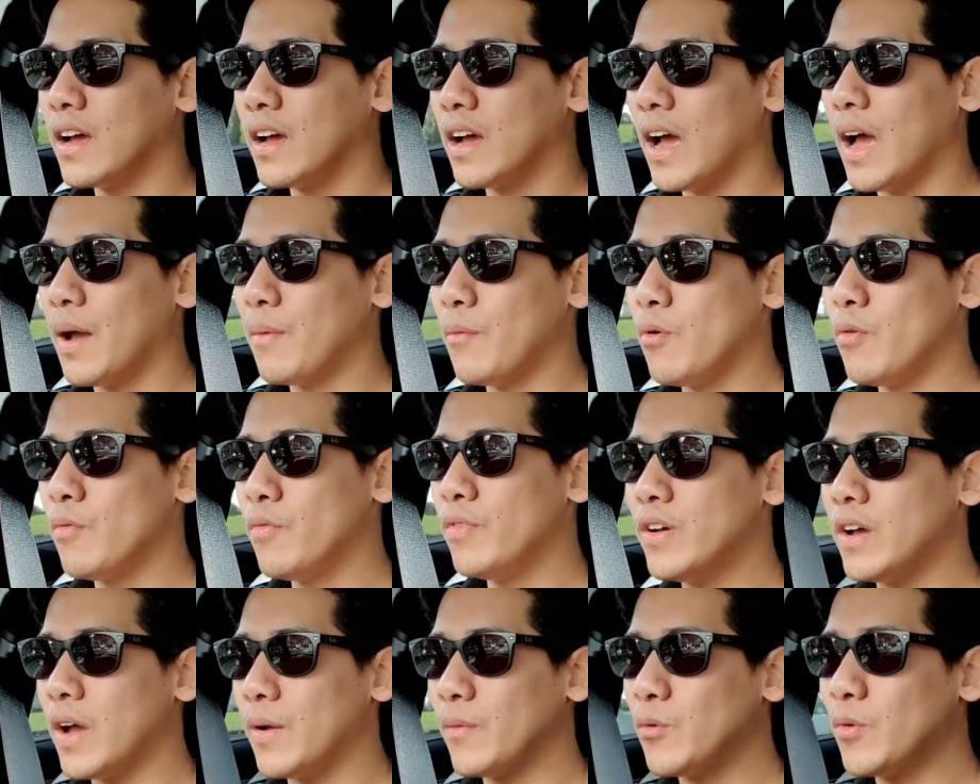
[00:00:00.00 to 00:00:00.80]
I'm
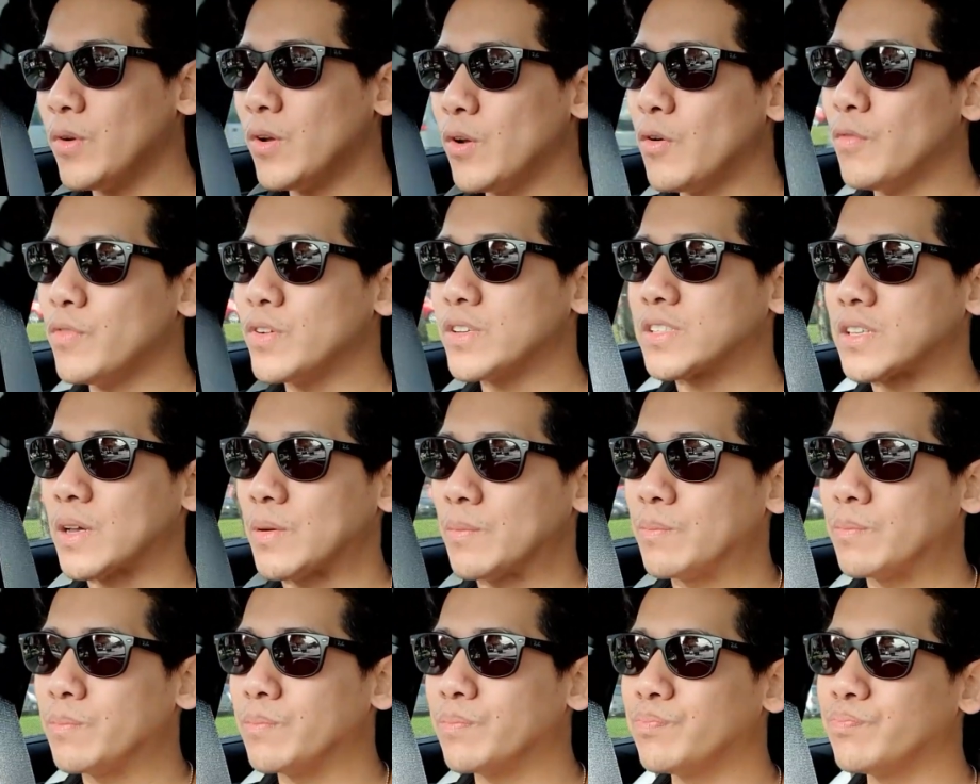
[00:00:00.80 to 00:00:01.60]
going over
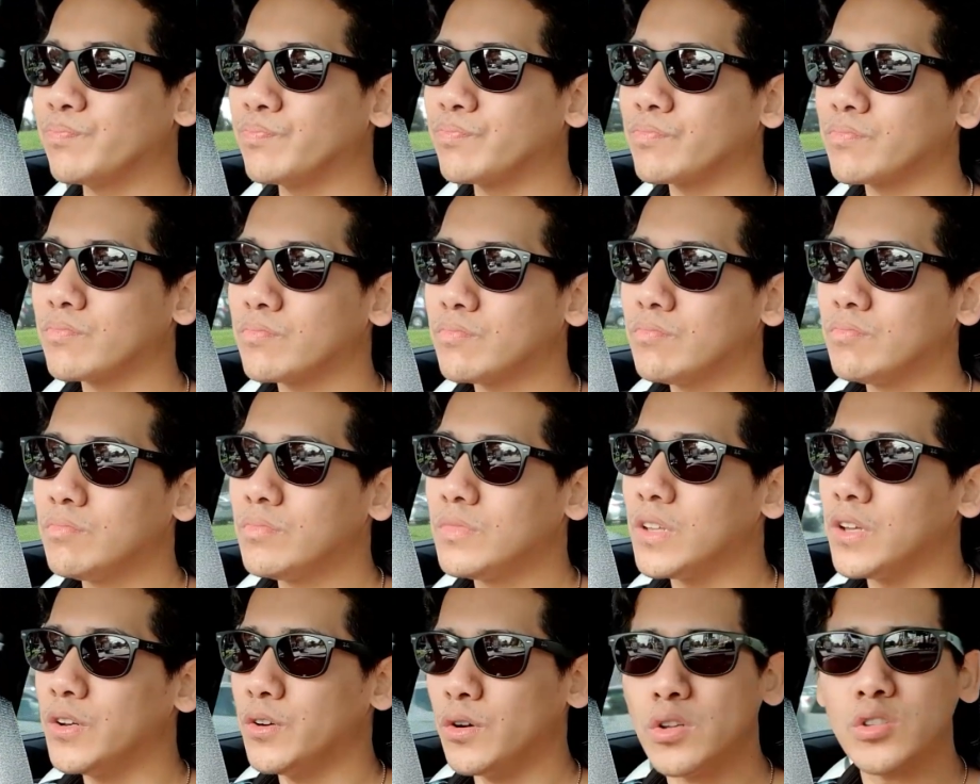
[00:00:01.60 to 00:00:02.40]
some
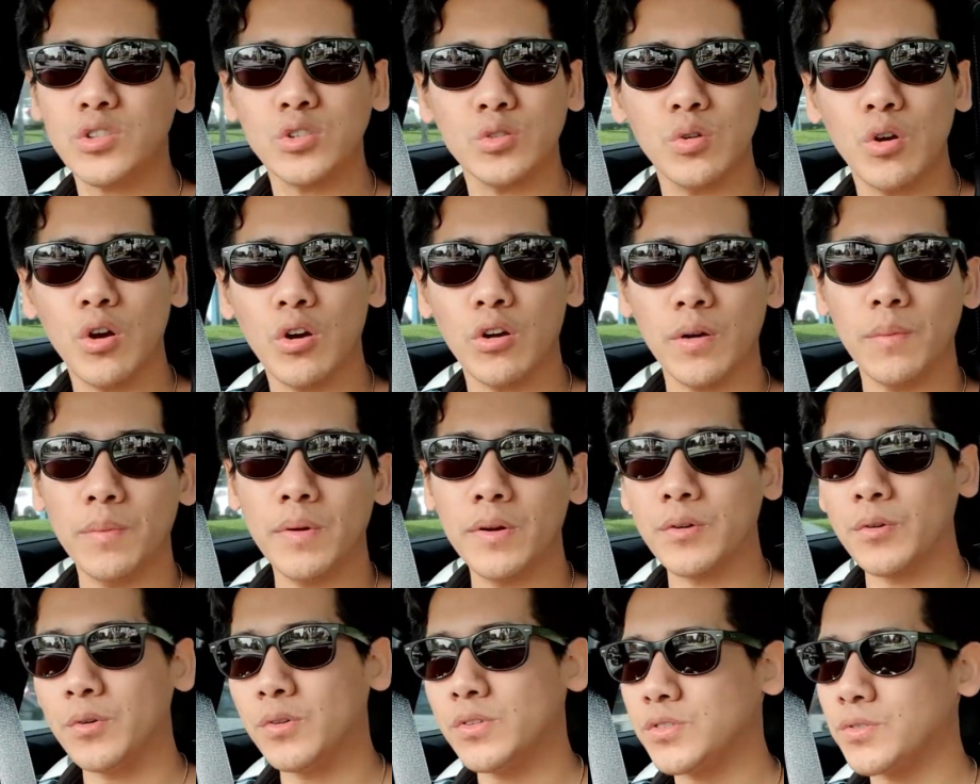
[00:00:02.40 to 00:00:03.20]
not so
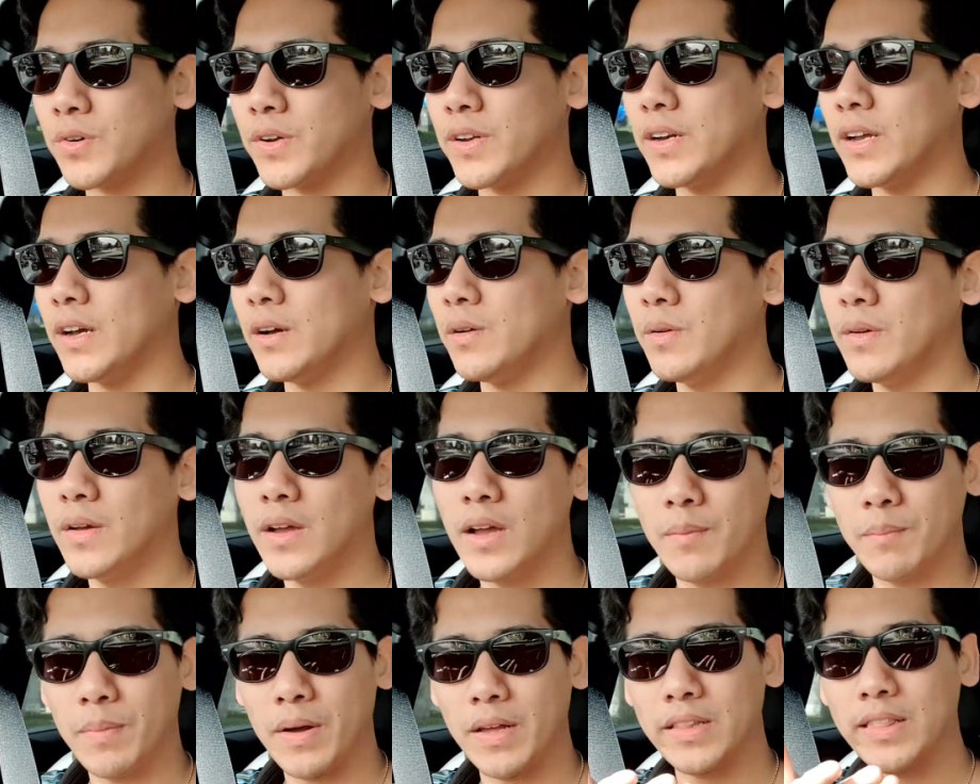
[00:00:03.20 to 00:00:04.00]
horrible roads right now,
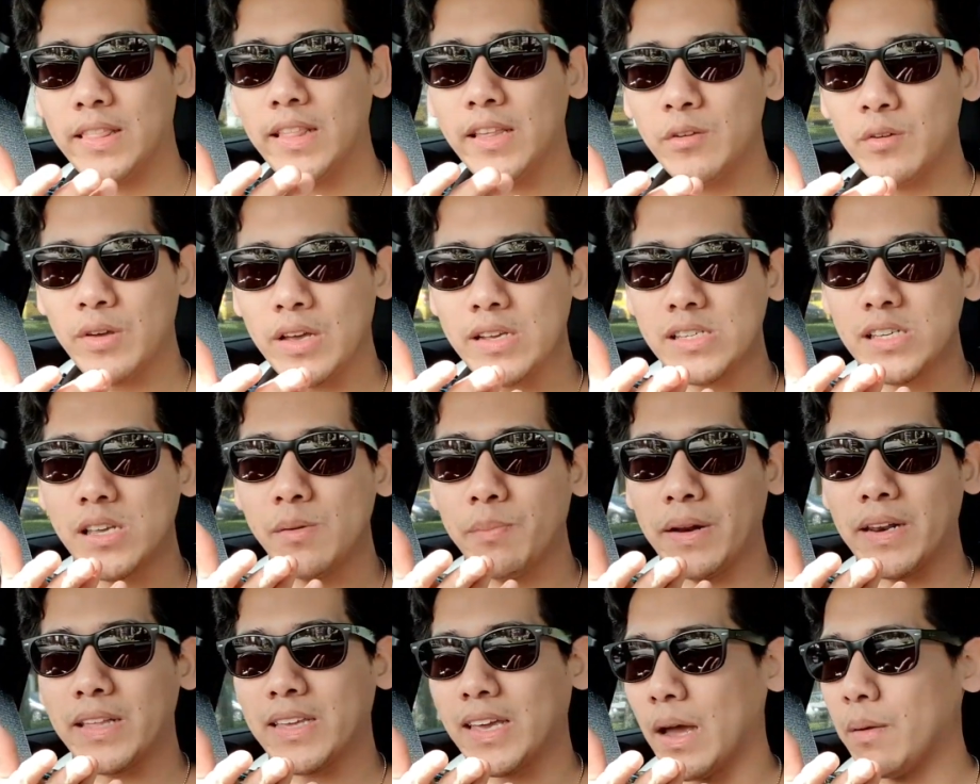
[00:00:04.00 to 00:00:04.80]
but I think you can see
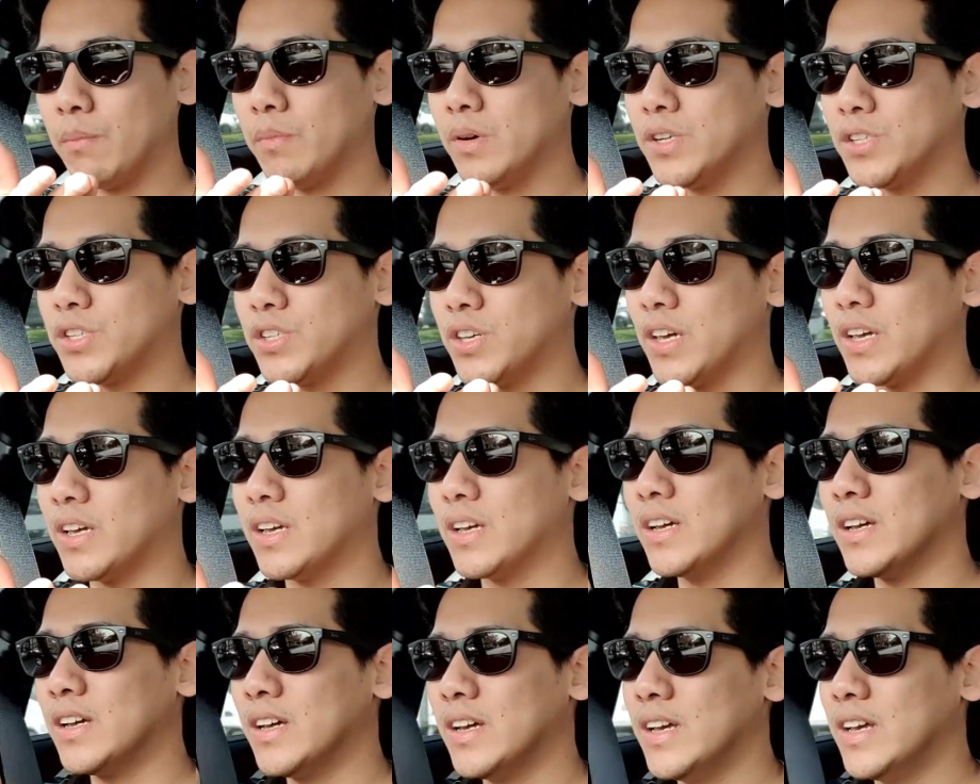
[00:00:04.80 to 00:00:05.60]
by the camera shake,
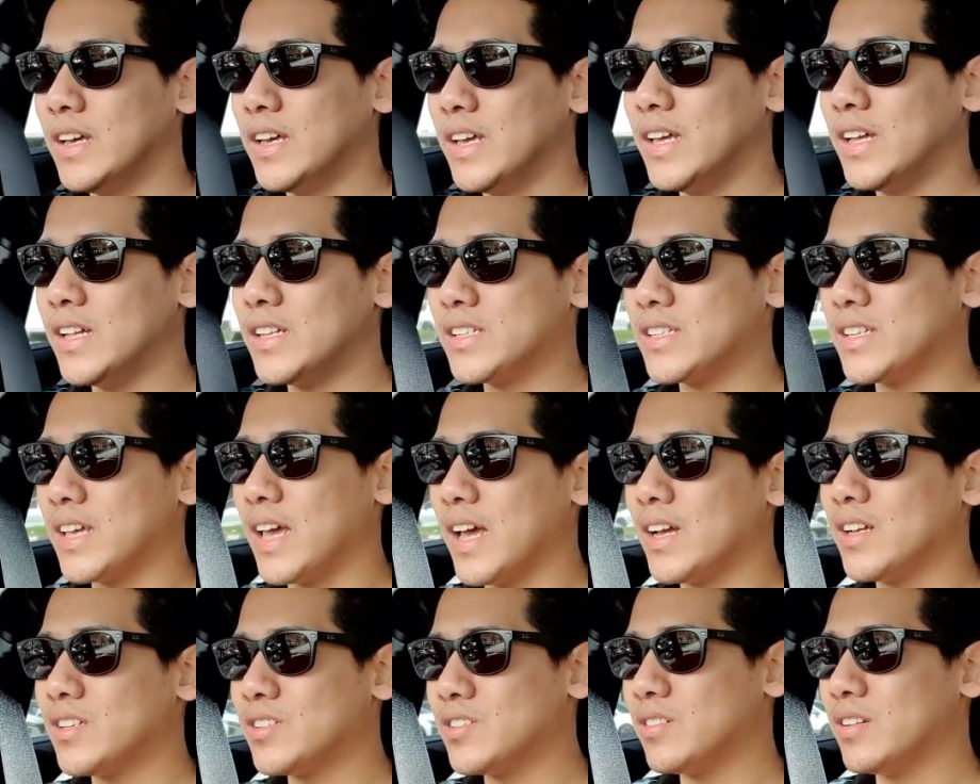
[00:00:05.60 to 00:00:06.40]
it's
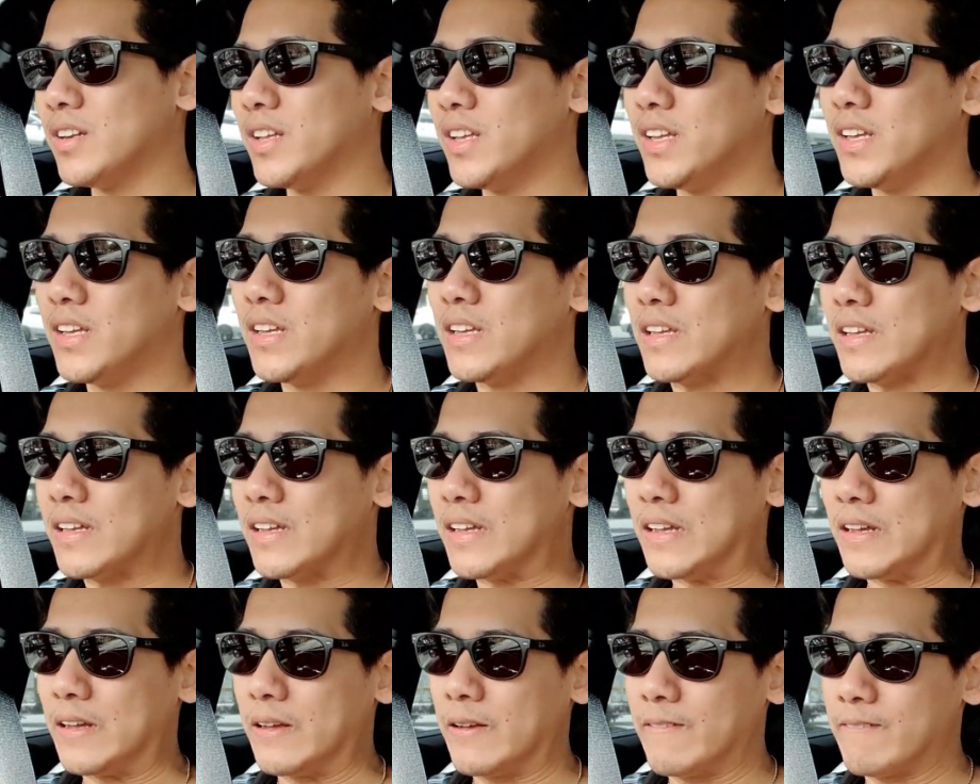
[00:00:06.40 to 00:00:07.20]
actually,
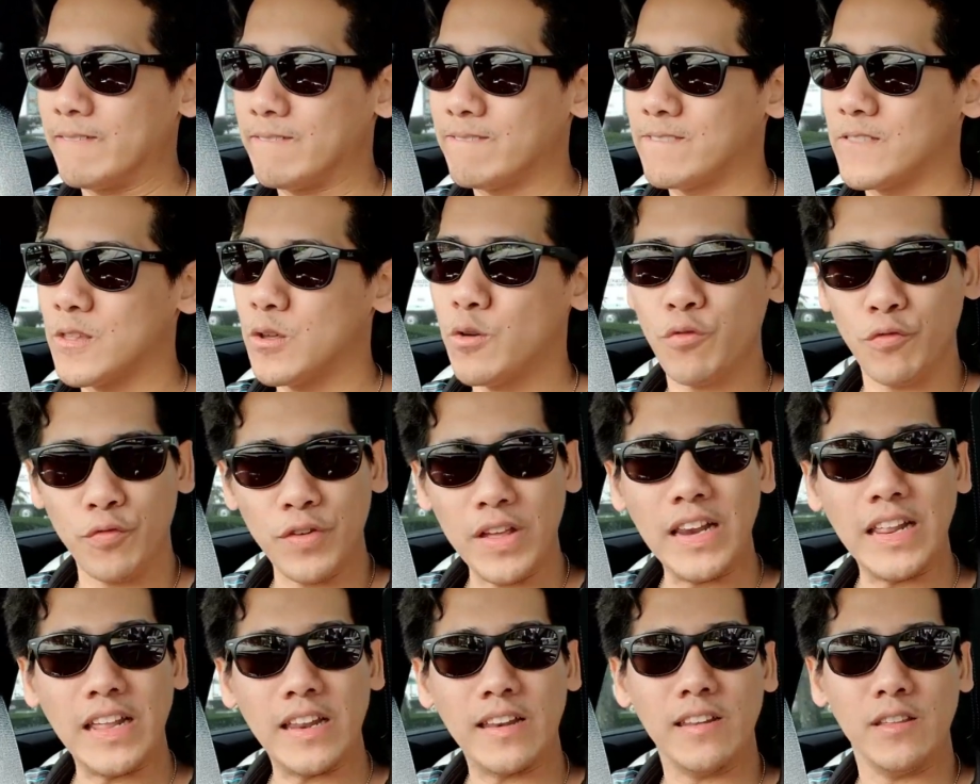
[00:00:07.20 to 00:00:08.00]
you
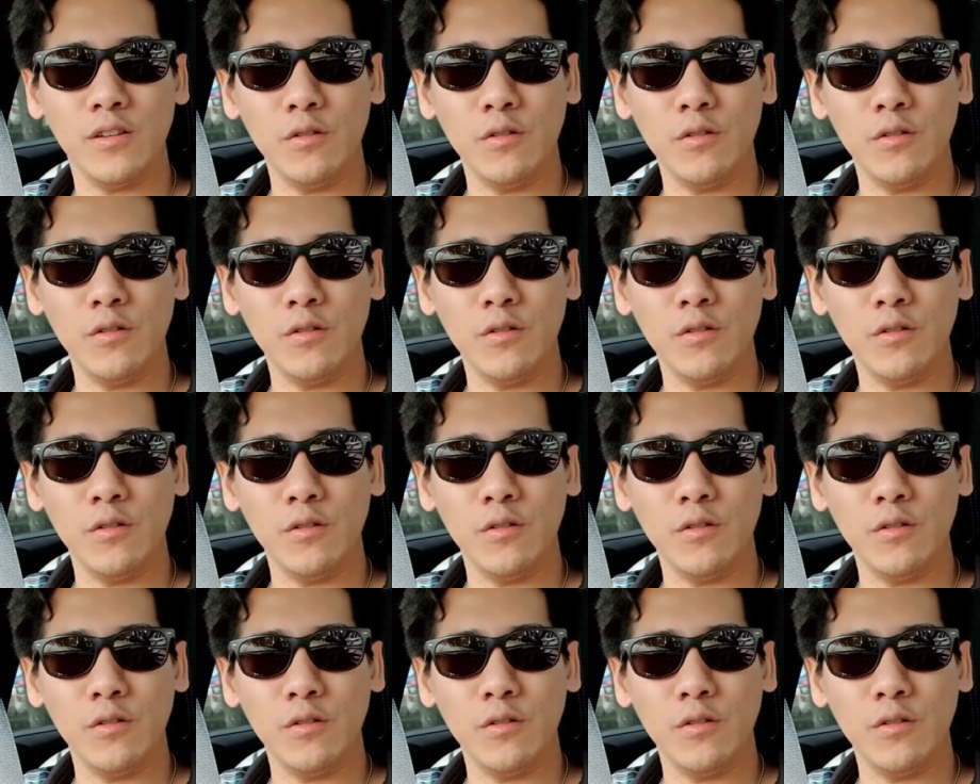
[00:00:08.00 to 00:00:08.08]
feel it.